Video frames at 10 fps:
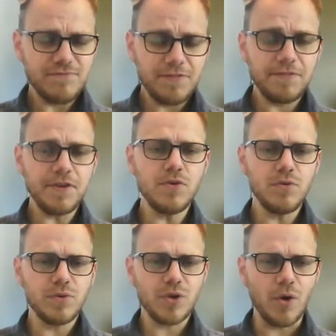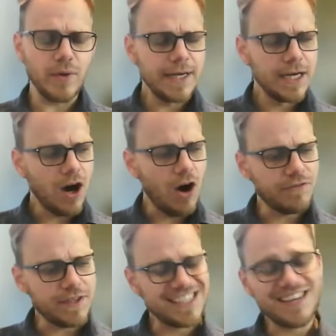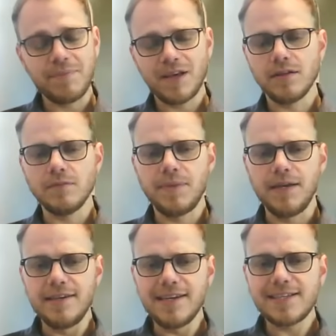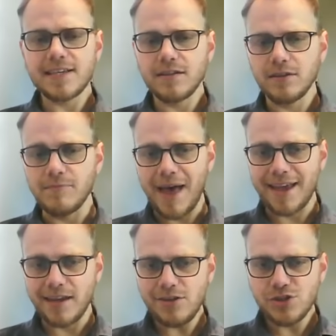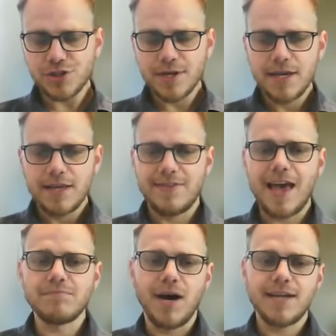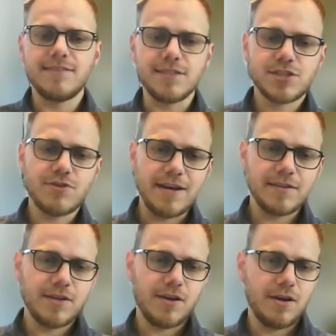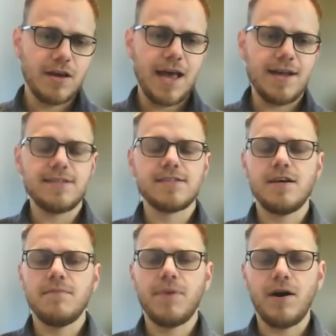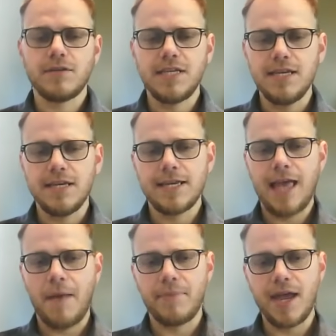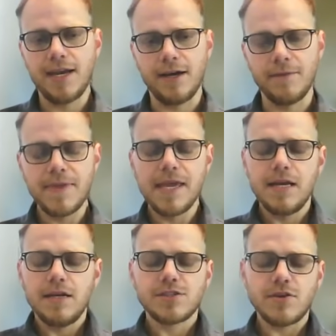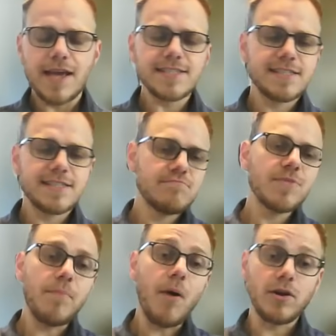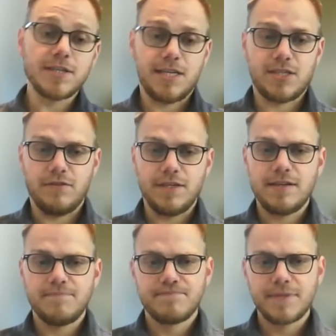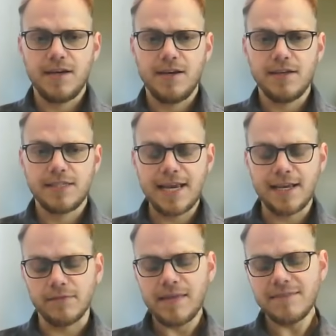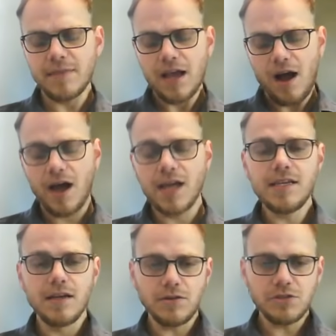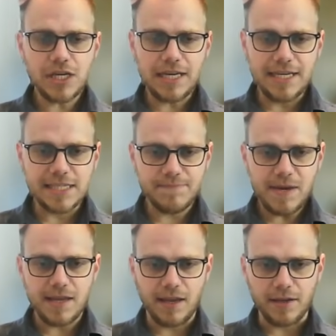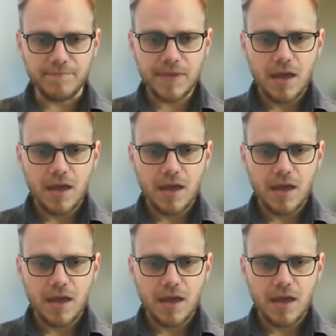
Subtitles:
few, you know, of the typical political baggage that might discredit her as a party campaigner. So that's the politics of it taken. Then ideologically speaking,